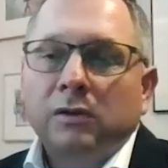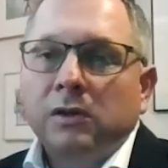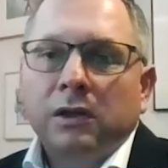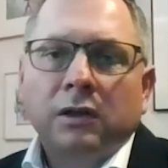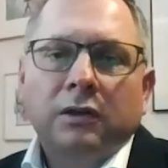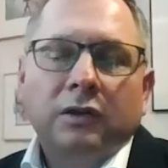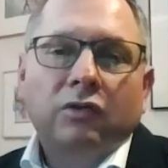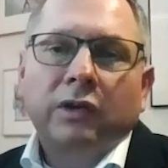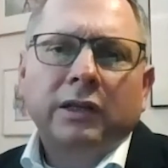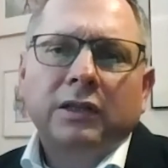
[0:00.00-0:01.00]
the
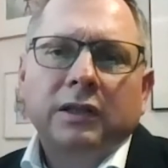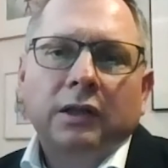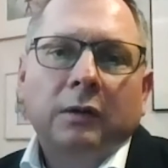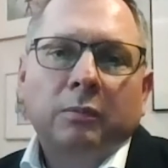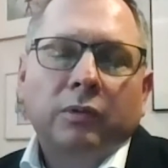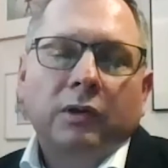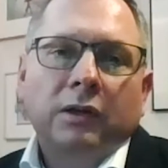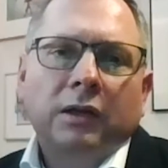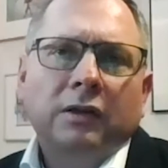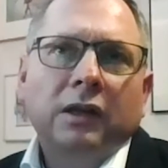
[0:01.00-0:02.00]
trend is still up.
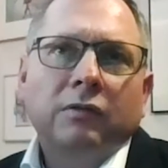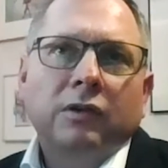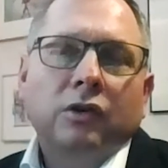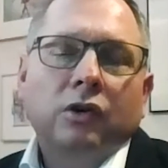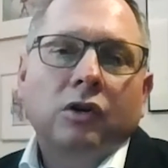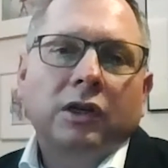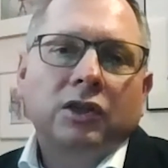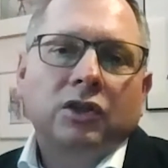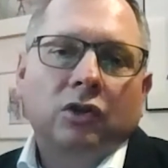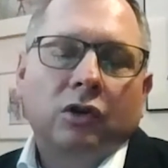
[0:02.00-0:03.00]
And given the
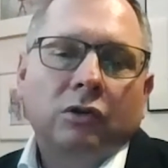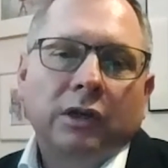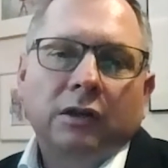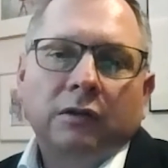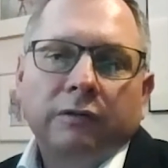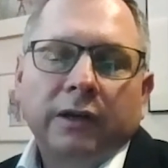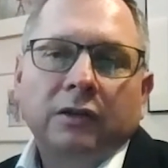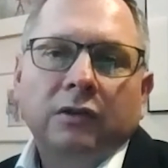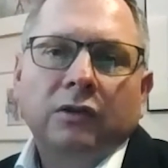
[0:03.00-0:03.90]
hawkish tone in the Fed,